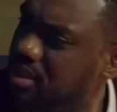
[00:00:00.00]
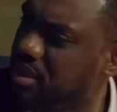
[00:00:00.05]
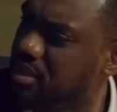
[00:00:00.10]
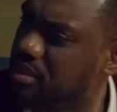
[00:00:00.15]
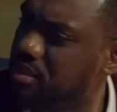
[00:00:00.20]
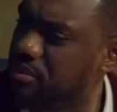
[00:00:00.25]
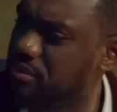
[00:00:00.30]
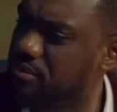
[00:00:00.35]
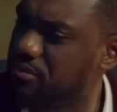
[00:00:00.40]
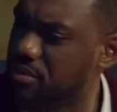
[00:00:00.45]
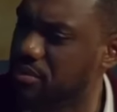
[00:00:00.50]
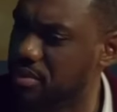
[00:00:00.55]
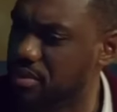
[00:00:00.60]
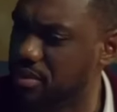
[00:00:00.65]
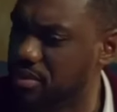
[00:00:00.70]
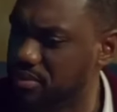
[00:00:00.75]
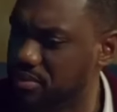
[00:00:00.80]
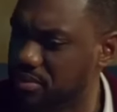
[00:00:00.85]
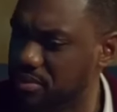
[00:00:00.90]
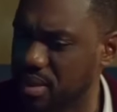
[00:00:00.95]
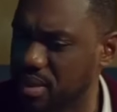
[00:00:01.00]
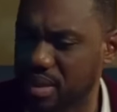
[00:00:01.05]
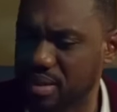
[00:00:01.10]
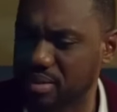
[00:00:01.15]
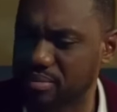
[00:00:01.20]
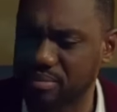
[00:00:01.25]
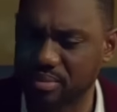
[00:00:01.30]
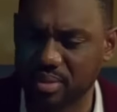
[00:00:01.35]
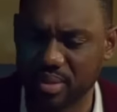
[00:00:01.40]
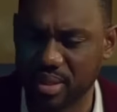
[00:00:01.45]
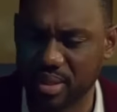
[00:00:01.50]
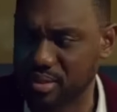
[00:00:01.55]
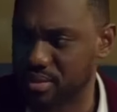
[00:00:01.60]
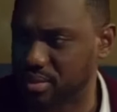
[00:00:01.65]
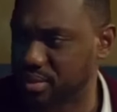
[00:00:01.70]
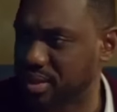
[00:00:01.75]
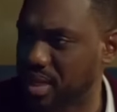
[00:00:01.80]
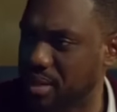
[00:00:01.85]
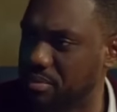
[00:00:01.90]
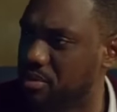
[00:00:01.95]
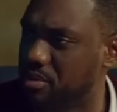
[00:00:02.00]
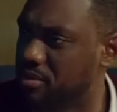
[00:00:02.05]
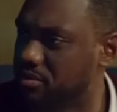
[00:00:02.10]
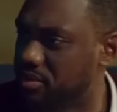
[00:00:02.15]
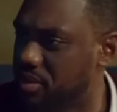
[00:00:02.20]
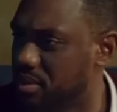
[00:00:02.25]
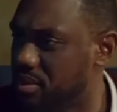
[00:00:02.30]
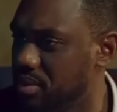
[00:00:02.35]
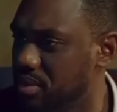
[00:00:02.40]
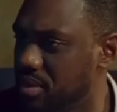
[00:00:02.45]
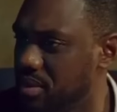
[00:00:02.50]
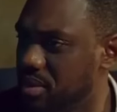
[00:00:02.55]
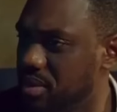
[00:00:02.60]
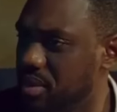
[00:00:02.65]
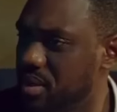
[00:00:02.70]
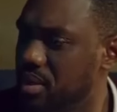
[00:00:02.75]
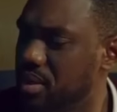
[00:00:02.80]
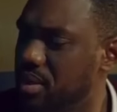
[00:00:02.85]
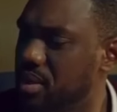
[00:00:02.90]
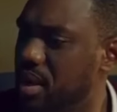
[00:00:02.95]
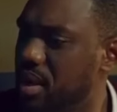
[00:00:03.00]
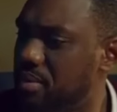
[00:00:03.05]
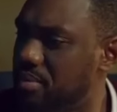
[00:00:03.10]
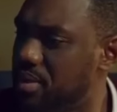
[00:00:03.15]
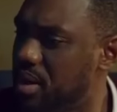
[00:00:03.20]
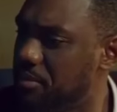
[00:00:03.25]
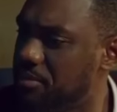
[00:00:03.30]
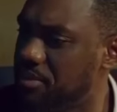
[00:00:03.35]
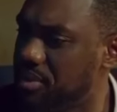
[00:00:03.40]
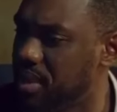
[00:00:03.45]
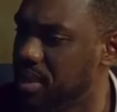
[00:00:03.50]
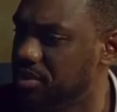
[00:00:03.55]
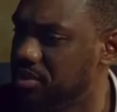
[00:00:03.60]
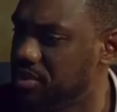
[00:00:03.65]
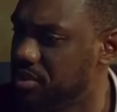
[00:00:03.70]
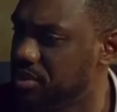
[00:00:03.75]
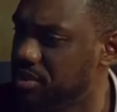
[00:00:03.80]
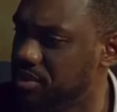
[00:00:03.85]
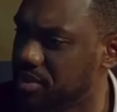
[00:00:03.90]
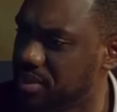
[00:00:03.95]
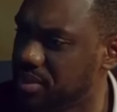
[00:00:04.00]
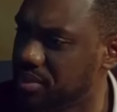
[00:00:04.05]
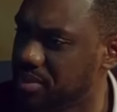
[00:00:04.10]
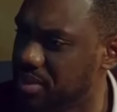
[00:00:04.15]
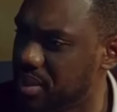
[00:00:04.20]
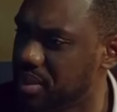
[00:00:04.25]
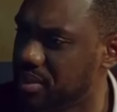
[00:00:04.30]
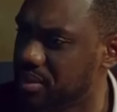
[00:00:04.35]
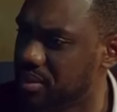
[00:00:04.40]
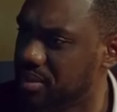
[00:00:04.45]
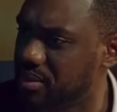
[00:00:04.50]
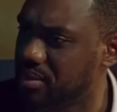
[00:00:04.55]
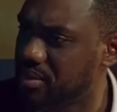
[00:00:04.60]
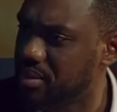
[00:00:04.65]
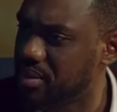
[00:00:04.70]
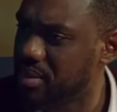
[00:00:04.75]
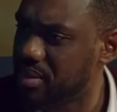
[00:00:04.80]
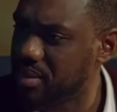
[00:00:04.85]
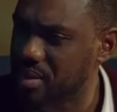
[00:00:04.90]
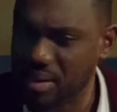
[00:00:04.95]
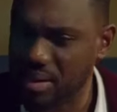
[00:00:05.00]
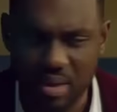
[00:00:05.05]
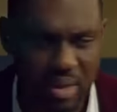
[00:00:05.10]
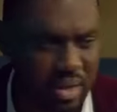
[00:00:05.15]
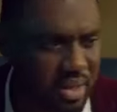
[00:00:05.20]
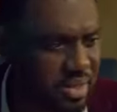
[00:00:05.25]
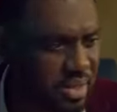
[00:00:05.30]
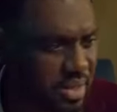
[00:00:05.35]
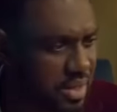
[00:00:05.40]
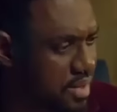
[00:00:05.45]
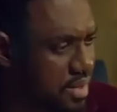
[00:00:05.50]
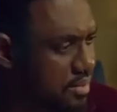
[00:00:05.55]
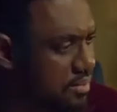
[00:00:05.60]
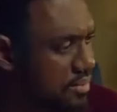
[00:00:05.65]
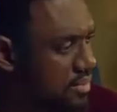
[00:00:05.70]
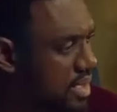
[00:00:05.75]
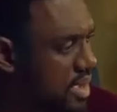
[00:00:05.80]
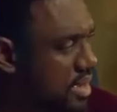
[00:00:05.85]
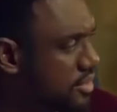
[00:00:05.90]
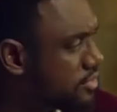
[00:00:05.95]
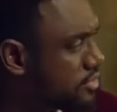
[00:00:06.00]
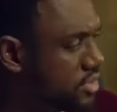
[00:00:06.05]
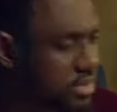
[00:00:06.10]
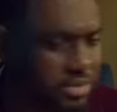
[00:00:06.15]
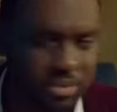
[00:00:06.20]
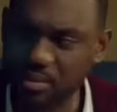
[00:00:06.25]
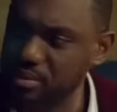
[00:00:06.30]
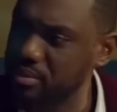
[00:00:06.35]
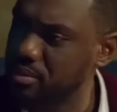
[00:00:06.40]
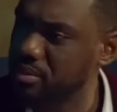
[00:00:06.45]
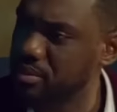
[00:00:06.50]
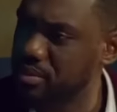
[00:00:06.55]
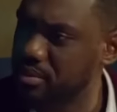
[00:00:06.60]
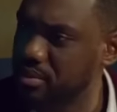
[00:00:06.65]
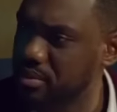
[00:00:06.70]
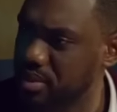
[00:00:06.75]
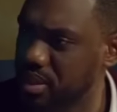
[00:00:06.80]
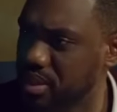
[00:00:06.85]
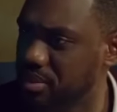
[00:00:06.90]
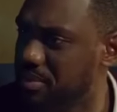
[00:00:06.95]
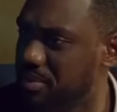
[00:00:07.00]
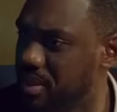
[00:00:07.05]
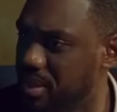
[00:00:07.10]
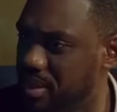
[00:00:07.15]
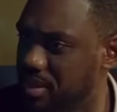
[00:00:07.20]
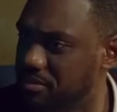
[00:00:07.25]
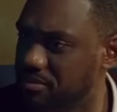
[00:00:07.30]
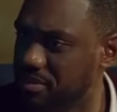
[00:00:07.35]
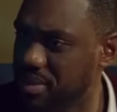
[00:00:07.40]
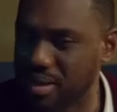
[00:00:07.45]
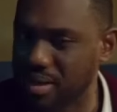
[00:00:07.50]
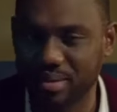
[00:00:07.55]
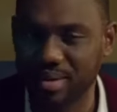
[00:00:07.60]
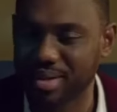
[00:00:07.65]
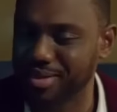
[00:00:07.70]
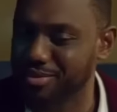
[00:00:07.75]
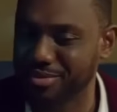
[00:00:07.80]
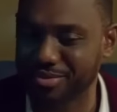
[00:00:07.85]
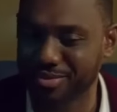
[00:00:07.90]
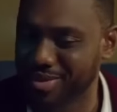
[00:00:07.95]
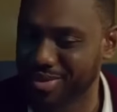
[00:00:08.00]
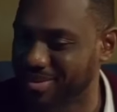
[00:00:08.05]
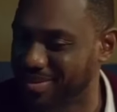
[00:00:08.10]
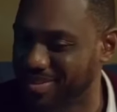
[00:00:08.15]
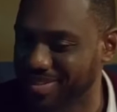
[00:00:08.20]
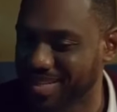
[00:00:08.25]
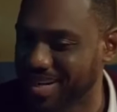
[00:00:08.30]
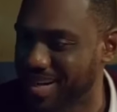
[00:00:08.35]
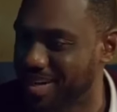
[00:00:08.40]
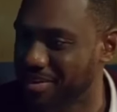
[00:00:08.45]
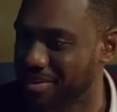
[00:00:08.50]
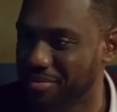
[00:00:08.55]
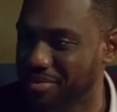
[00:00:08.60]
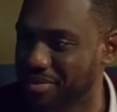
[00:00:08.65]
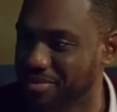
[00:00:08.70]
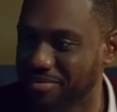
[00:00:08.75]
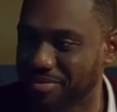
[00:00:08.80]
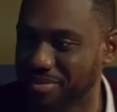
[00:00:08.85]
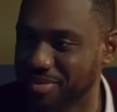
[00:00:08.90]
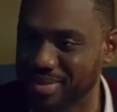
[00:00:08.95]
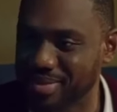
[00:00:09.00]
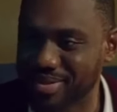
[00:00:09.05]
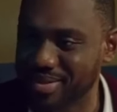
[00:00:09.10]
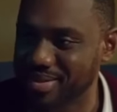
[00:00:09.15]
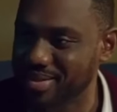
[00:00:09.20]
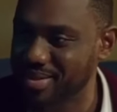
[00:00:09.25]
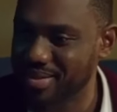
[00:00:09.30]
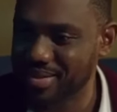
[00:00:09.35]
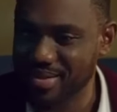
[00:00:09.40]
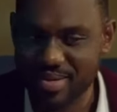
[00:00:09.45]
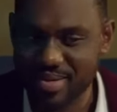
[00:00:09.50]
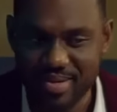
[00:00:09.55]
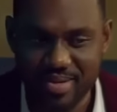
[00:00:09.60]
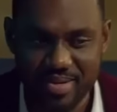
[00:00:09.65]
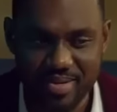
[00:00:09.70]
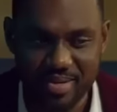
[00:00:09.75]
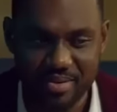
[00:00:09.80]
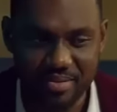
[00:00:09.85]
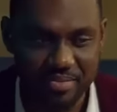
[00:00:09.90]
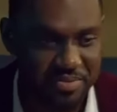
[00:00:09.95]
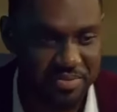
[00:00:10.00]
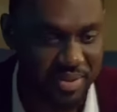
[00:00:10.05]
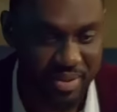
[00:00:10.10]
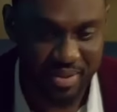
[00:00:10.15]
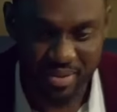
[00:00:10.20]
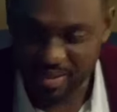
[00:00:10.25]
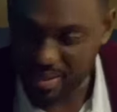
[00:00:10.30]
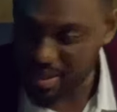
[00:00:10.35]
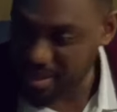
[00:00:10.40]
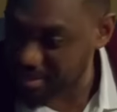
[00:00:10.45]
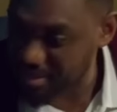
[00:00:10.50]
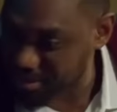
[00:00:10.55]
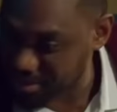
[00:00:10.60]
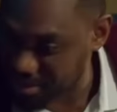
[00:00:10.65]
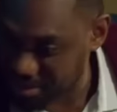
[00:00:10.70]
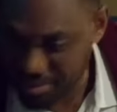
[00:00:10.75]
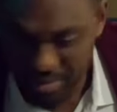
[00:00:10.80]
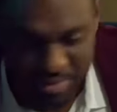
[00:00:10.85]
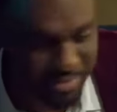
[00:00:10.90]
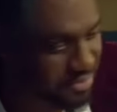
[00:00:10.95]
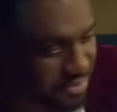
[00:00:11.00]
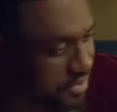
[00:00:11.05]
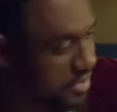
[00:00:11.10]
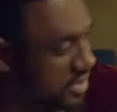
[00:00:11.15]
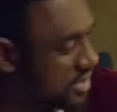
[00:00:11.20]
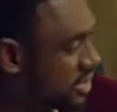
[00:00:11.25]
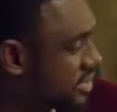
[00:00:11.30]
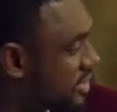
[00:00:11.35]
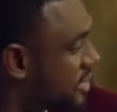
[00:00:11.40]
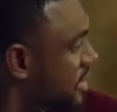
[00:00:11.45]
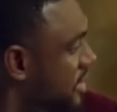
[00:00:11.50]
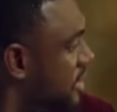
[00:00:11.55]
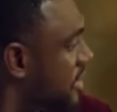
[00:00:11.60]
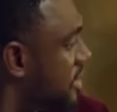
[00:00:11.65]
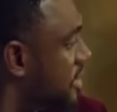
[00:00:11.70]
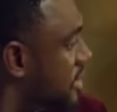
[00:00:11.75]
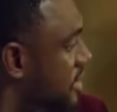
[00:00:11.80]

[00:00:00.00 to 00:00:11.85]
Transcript: Thank you for letting us come over. I'm happy that you're doing great. I have to take my leave now. I don't want us arguing for things that are not so important.